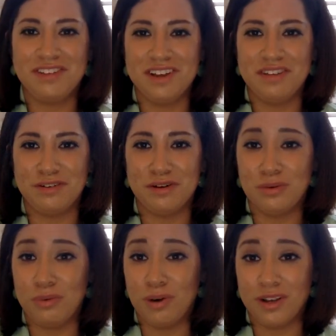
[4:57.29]
You never
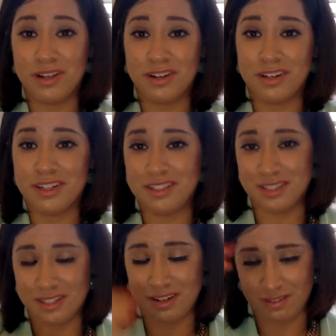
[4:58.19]
know what you're going to
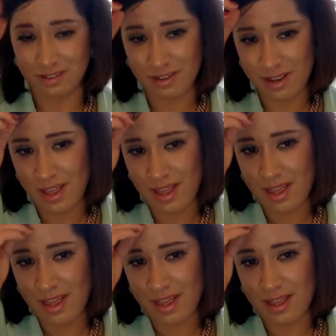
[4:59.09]
discover,
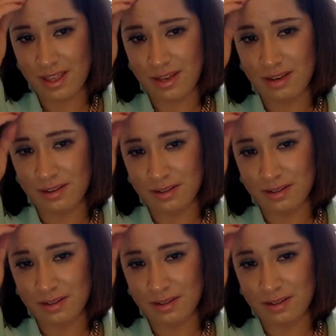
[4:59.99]
And